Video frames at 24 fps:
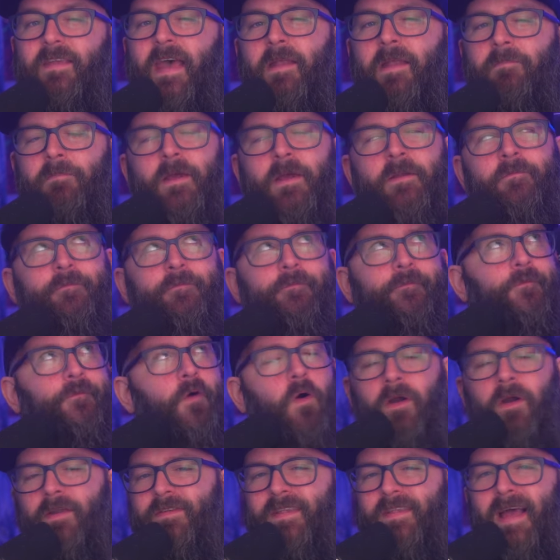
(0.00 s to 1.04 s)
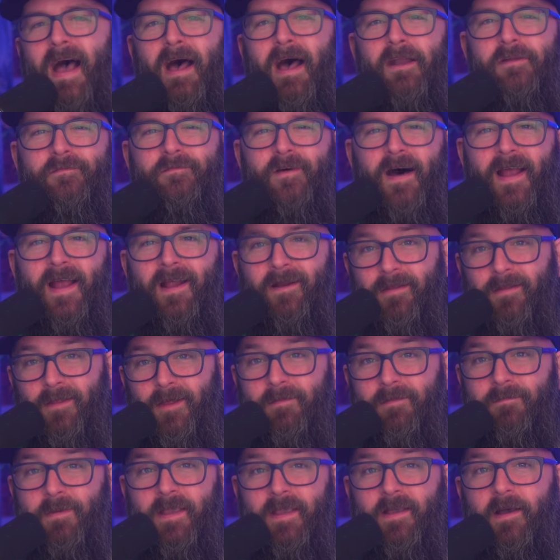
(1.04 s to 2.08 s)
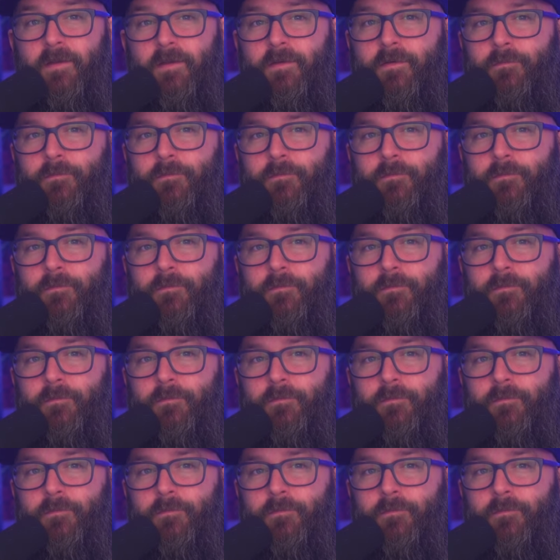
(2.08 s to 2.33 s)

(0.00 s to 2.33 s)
had been forced out of Ireland because